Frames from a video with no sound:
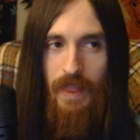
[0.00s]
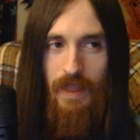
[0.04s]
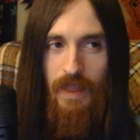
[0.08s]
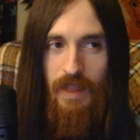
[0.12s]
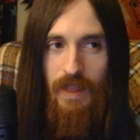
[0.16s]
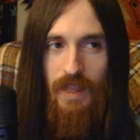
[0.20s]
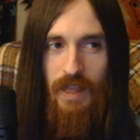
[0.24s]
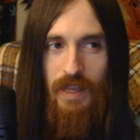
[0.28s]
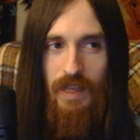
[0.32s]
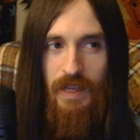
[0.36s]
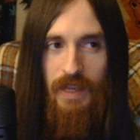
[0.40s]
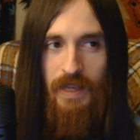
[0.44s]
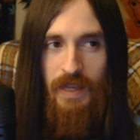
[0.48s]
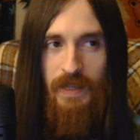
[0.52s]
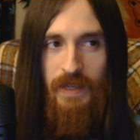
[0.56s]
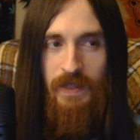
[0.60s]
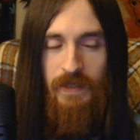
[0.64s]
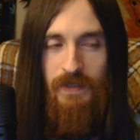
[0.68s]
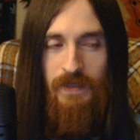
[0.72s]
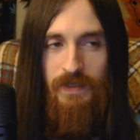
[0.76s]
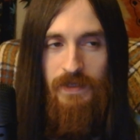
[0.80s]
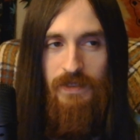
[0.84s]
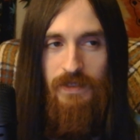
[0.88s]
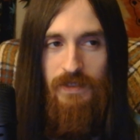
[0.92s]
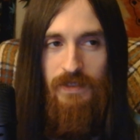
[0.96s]

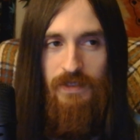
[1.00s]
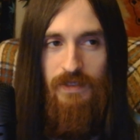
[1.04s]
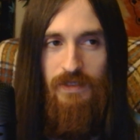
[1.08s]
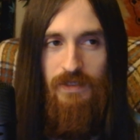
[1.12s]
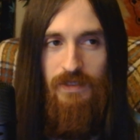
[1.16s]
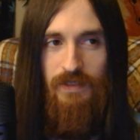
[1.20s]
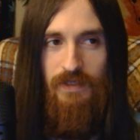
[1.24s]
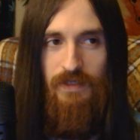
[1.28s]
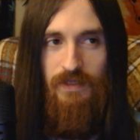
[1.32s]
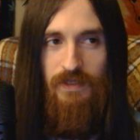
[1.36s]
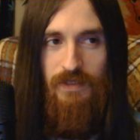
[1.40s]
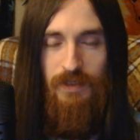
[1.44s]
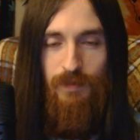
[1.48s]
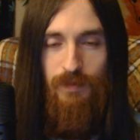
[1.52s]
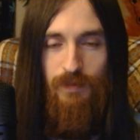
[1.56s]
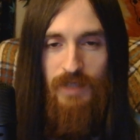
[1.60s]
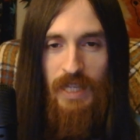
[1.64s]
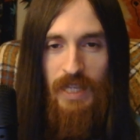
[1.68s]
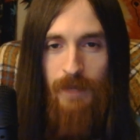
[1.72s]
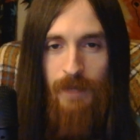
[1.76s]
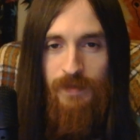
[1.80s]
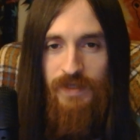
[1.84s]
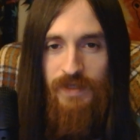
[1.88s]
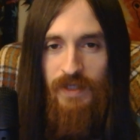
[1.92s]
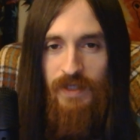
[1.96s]
And
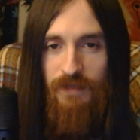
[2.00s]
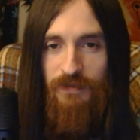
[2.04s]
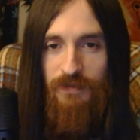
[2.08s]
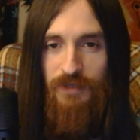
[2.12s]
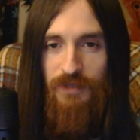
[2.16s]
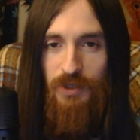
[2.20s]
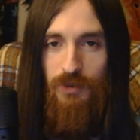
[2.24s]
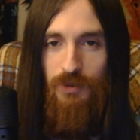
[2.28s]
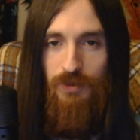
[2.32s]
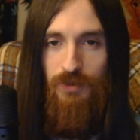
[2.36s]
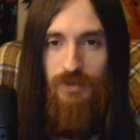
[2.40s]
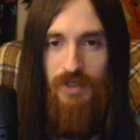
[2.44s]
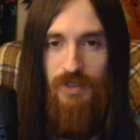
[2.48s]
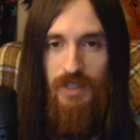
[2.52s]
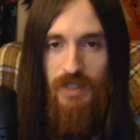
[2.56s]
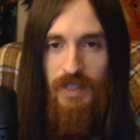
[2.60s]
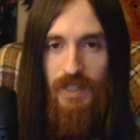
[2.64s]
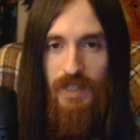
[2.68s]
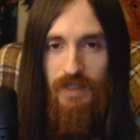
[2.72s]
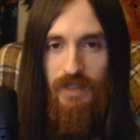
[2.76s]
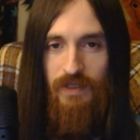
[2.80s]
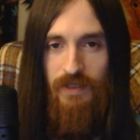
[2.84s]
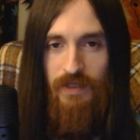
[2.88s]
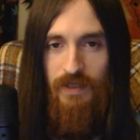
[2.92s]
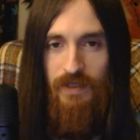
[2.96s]
sometimes they fuse
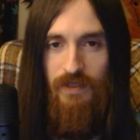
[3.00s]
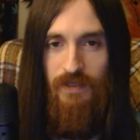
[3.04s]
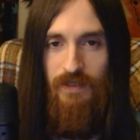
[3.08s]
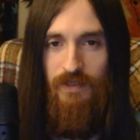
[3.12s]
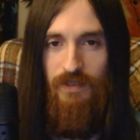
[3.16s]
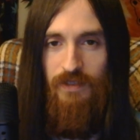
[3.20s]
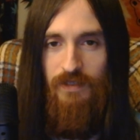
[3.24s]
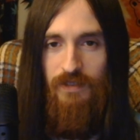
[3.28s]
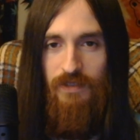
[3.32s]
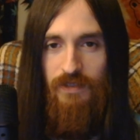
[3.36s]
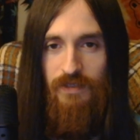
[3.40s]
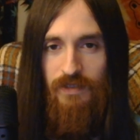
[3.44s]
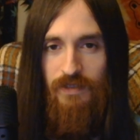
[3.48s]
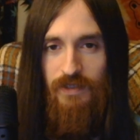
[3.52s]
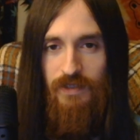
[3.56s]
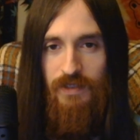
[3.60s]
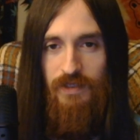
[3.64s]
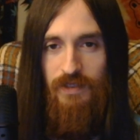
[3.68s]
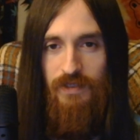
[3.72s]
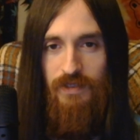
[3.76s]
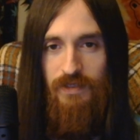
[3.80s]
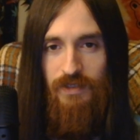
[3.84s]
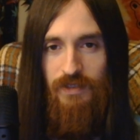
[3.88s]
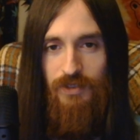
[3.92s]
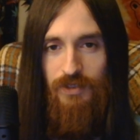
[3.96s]
together
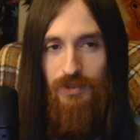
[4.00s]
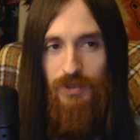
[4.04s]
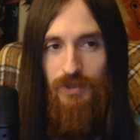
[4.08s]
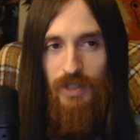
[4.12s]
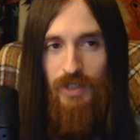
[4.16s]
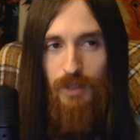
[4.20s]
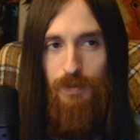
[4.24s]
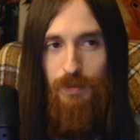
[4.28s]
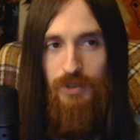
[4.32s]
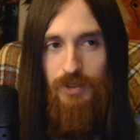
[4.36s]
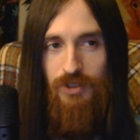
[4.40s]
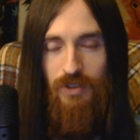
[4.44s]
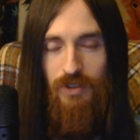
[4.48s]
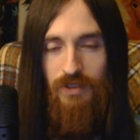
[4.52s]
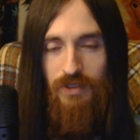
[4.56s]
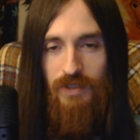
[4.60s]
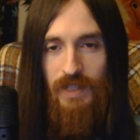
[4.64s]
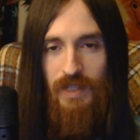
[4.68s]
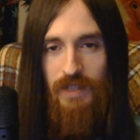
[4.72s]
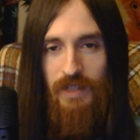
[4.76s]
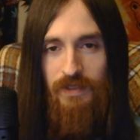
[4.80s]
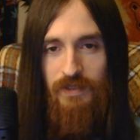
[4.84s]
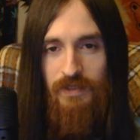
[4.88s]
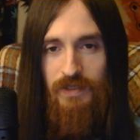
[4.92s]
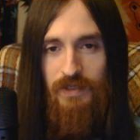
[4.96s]
to help each other
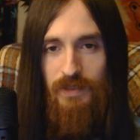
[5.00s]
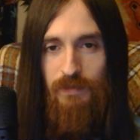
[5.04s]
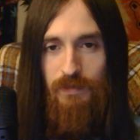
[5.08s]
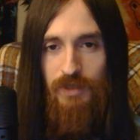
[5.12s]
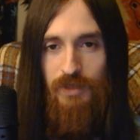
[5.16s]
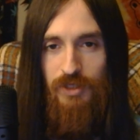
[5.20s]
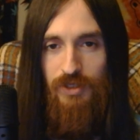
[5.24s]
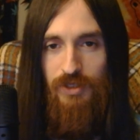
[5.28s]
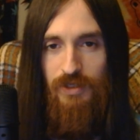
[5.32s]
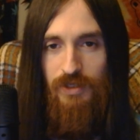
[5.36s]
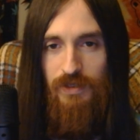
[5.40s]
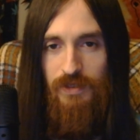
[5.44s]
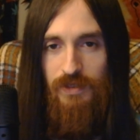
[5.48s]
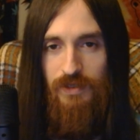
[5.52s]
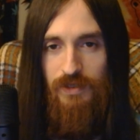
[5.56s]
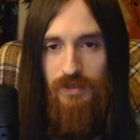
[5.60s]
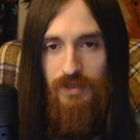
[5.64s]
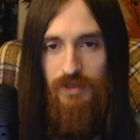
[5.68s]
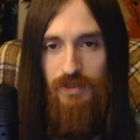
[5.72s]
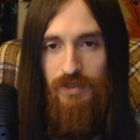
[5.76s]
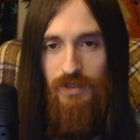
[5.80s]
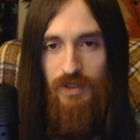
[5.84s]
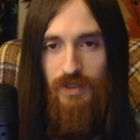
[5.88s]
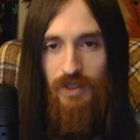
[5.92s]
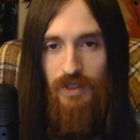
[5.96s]
out in their
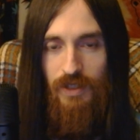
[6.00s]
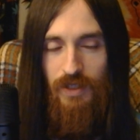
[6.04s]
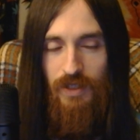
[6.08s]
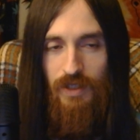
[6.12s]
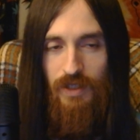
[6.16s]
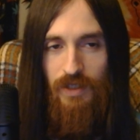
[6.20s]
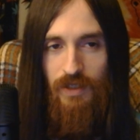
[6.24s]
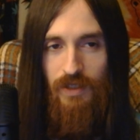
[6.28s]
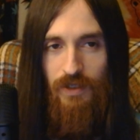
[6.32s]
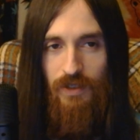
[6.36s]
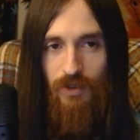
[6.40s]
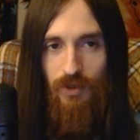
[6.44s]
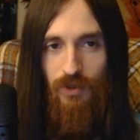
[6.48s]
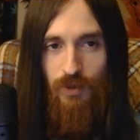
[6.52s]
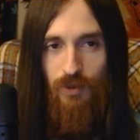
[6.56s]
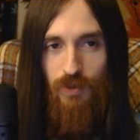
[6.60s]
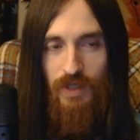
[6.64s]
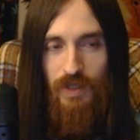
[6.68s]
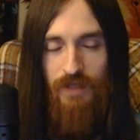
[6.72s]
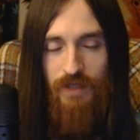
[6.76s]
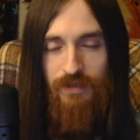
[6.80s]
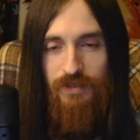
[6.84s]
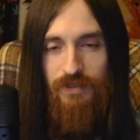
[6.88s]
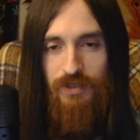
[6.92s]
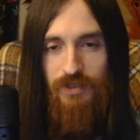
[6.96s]
missions or
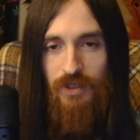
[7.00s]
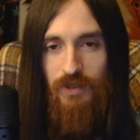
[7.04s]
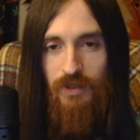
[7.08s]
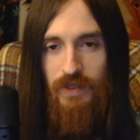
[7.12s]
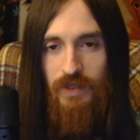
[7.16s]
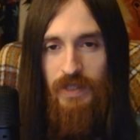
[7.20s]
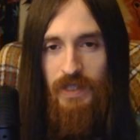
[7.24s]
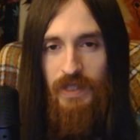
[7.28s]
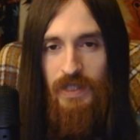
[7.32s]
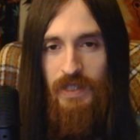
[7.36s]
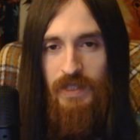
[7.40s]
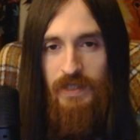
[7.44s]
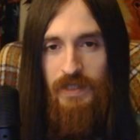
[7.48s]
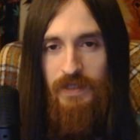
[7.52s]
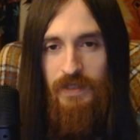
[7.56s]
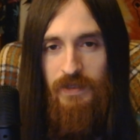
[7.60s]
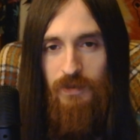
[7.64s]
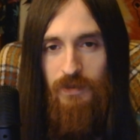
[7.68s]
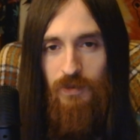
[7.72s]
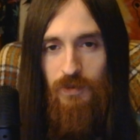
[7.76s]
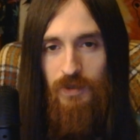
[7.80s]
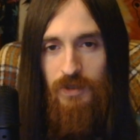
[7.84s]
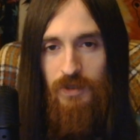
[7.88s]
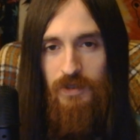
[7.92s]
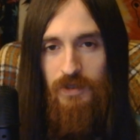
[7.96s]
whatever's going on in the
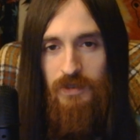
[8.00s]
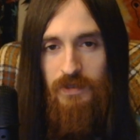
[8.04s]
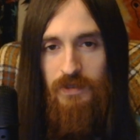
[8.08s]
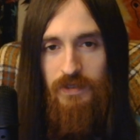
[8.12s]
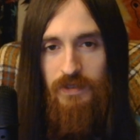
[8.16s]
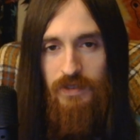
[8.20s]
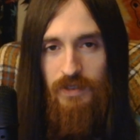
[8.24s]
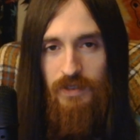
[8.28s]
world.